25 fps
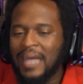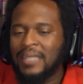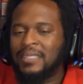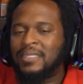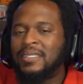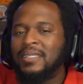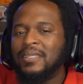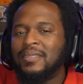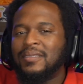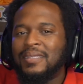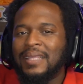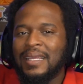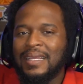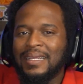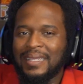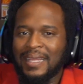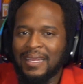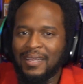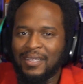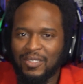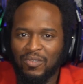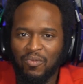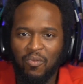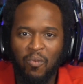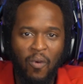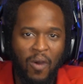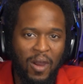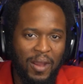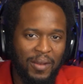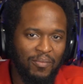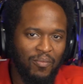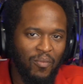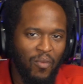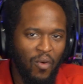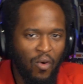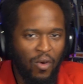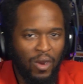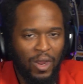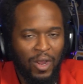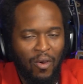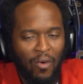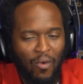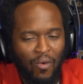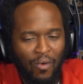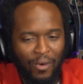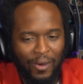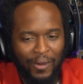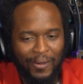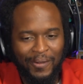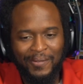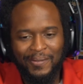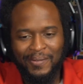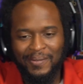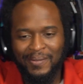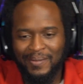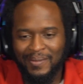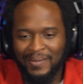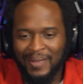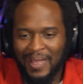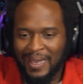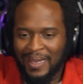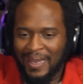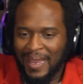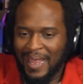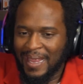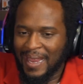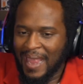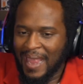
still think there's one more Gorn that they